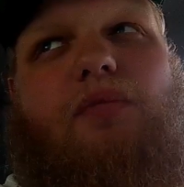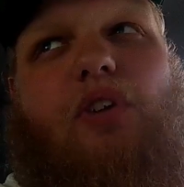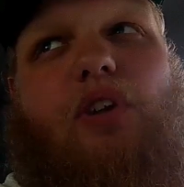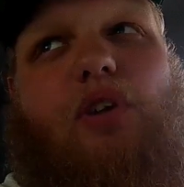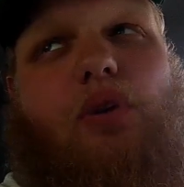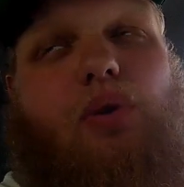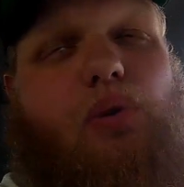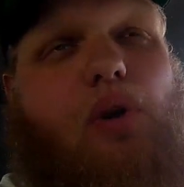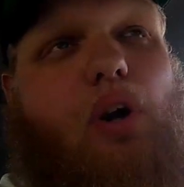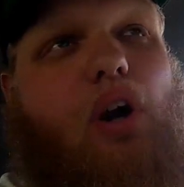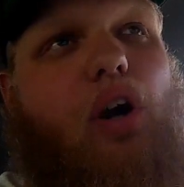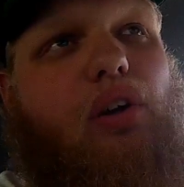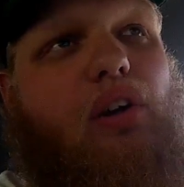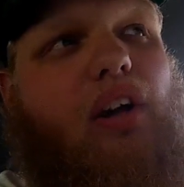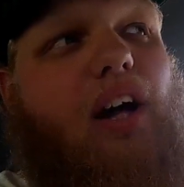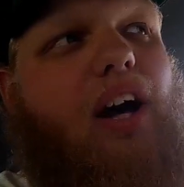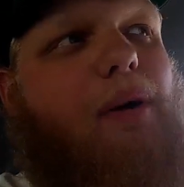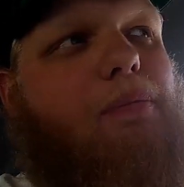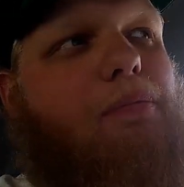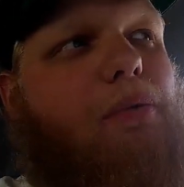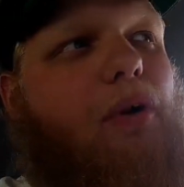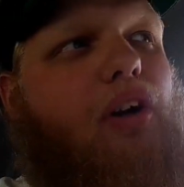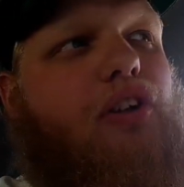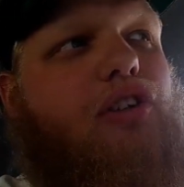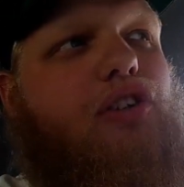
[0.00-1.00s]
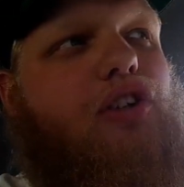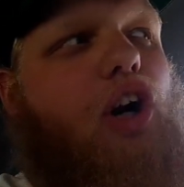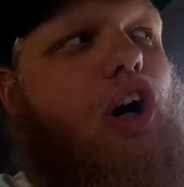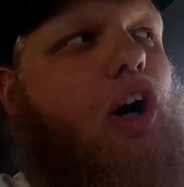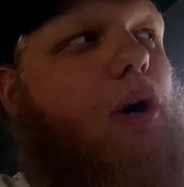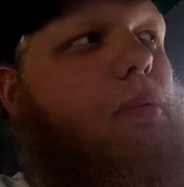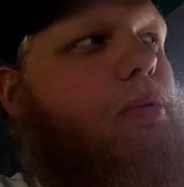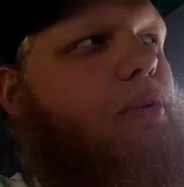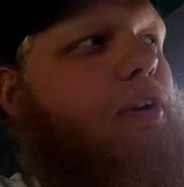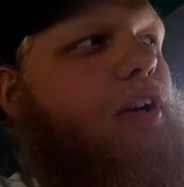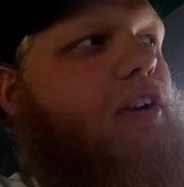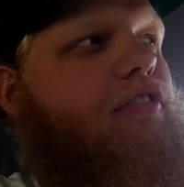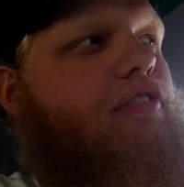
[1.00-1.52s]
crawl up on top
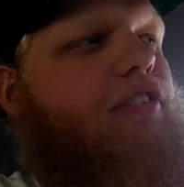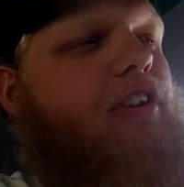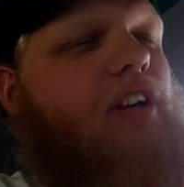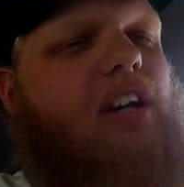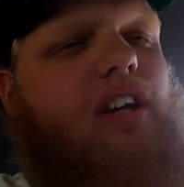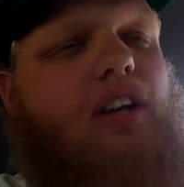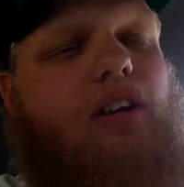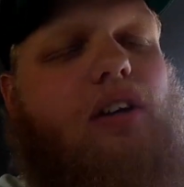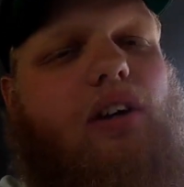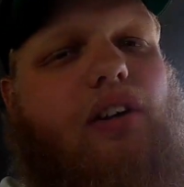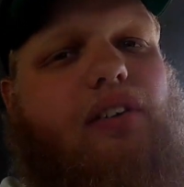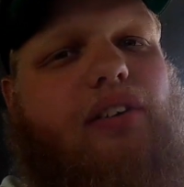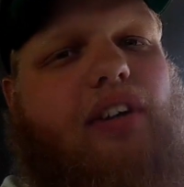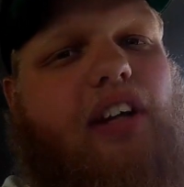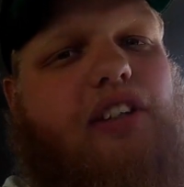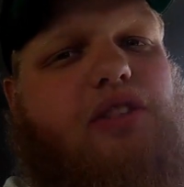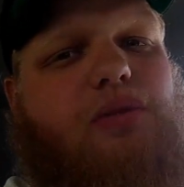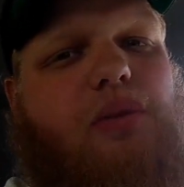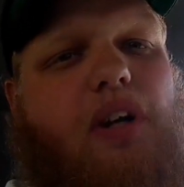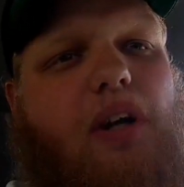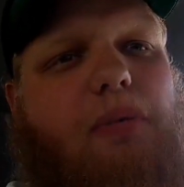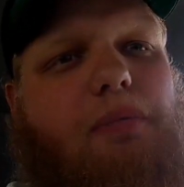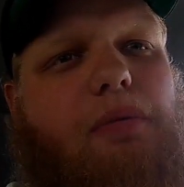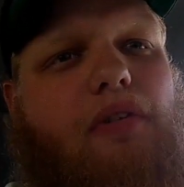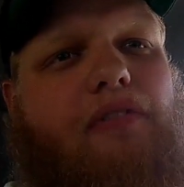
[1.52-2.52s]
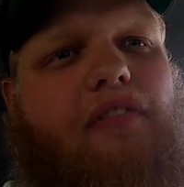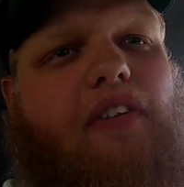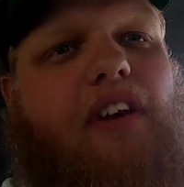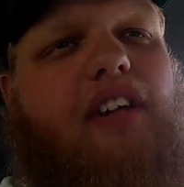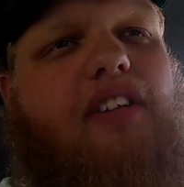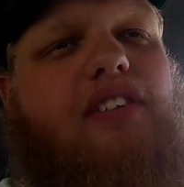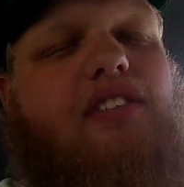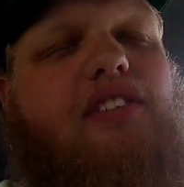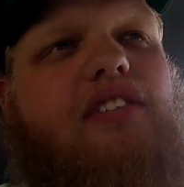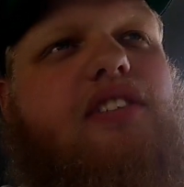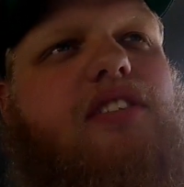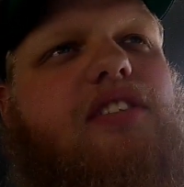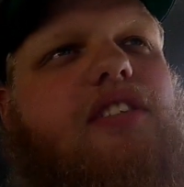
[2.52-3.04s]
of their vehicle, and that's what it
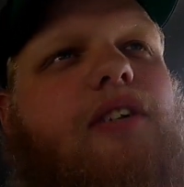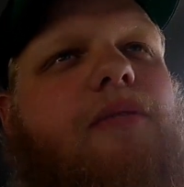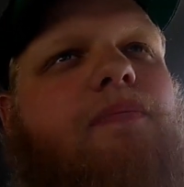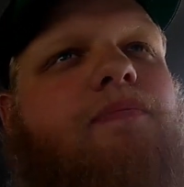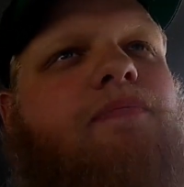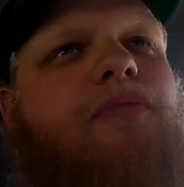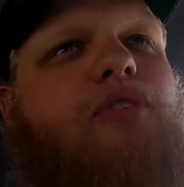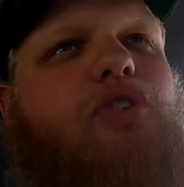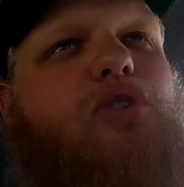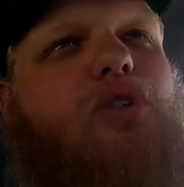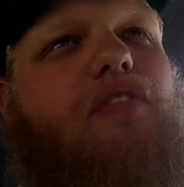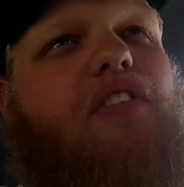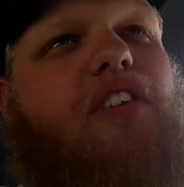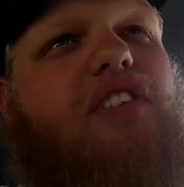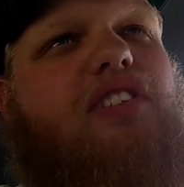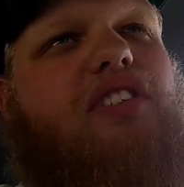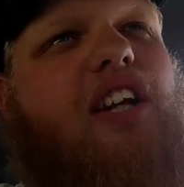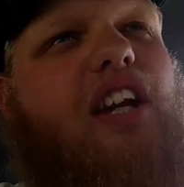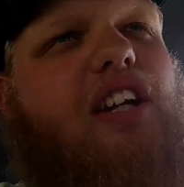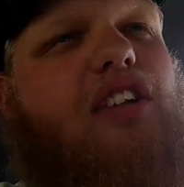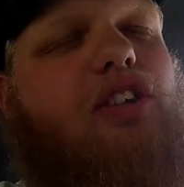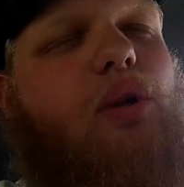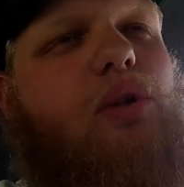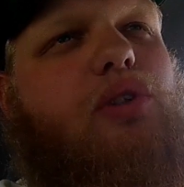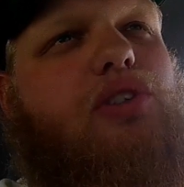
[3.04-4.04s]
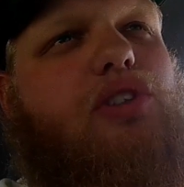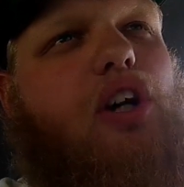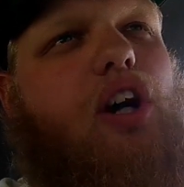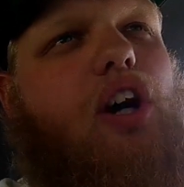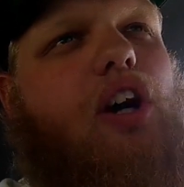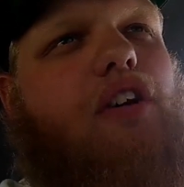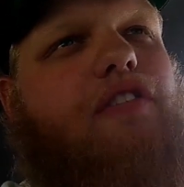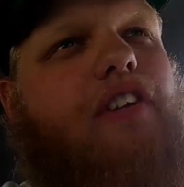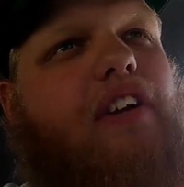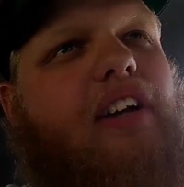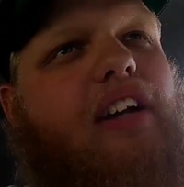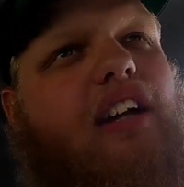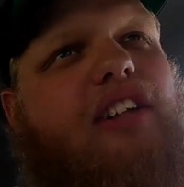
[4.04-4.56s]
prevents. So if I take those
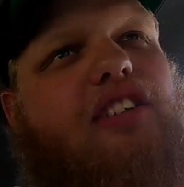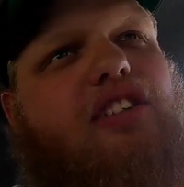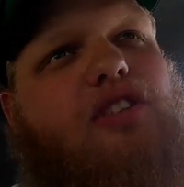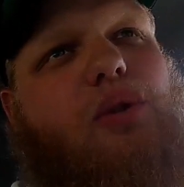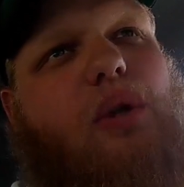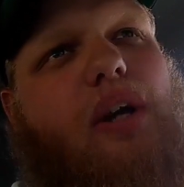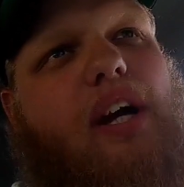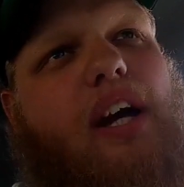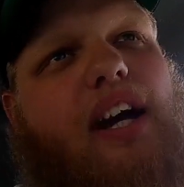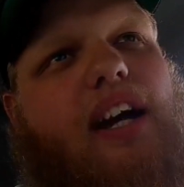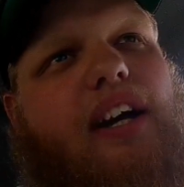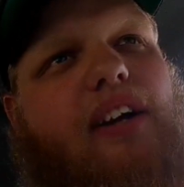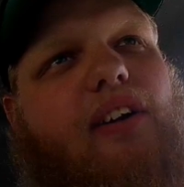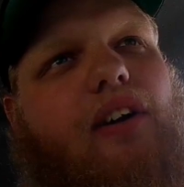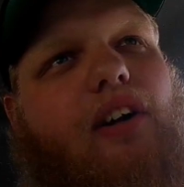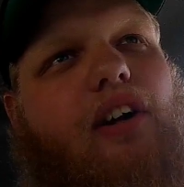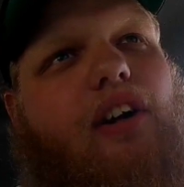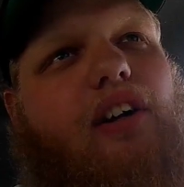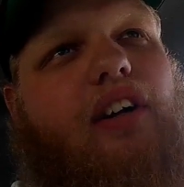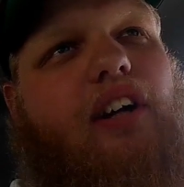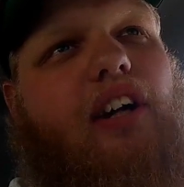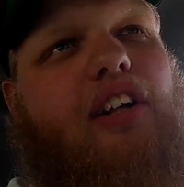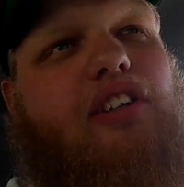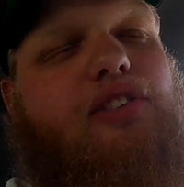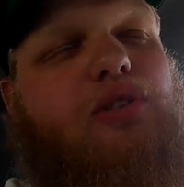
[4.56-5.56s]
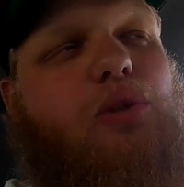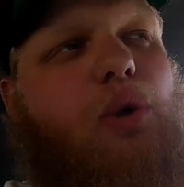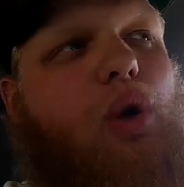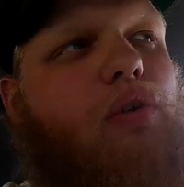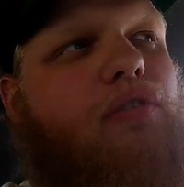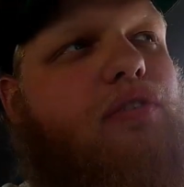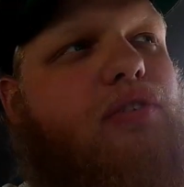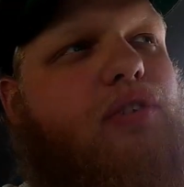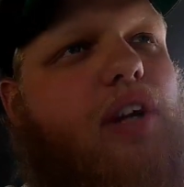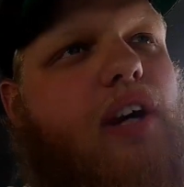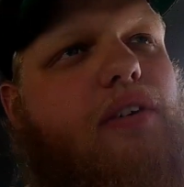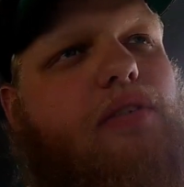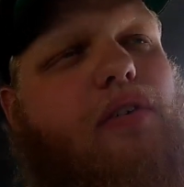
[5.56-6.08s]
off, I get to it head on, I
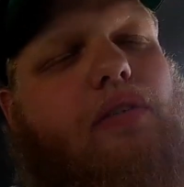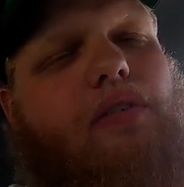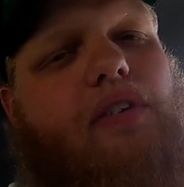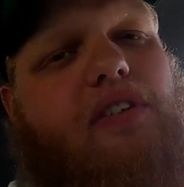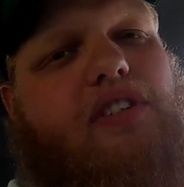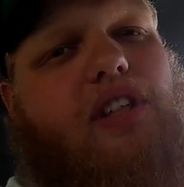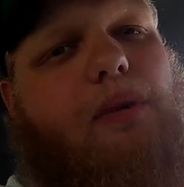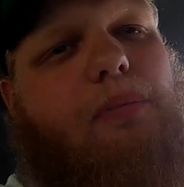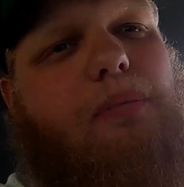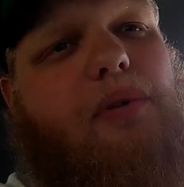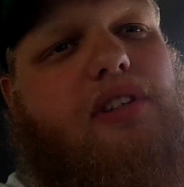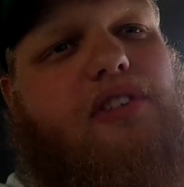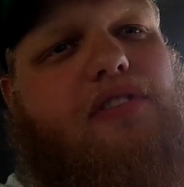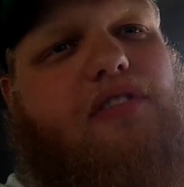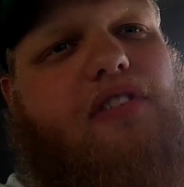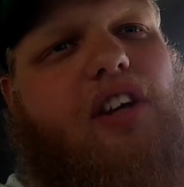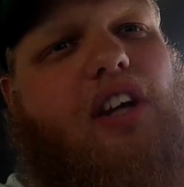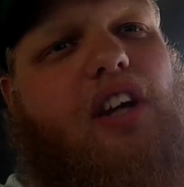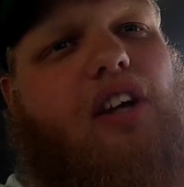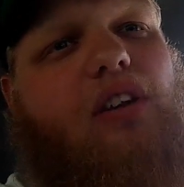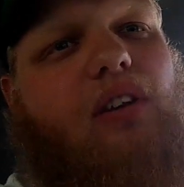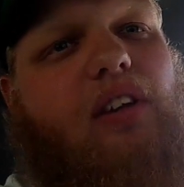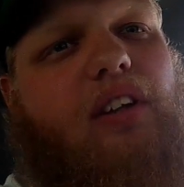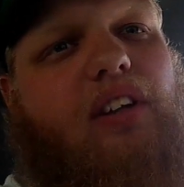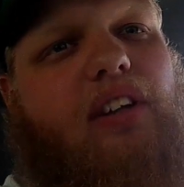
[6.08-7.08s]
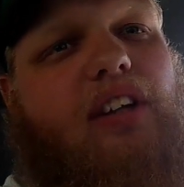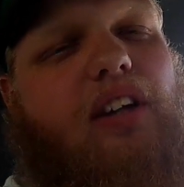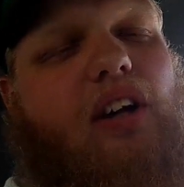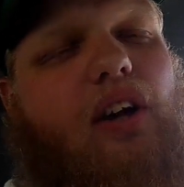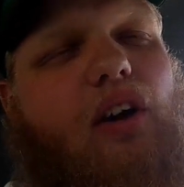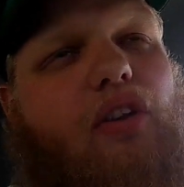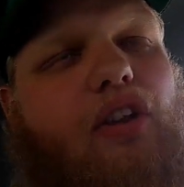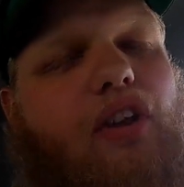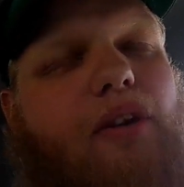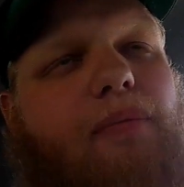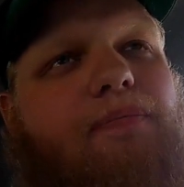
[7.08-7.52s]
don't struggle because I can't control.